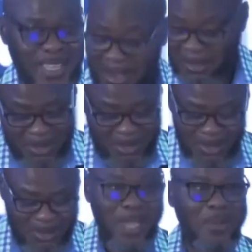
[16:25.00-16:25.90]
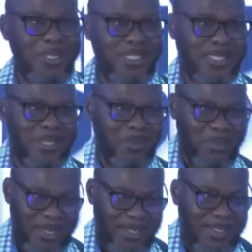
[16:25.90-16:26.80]
Amen. I will skip so
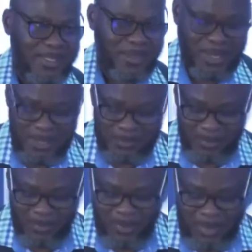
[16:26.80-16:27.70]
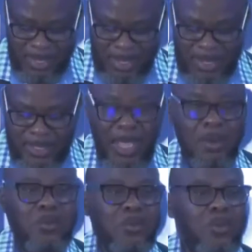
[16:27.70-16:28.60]
many things, okay?
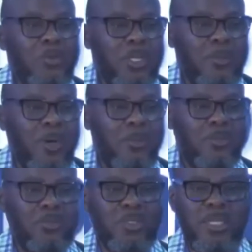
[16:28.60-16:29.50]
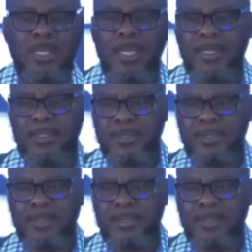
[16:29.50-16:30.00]
Now, we talk about salt and light,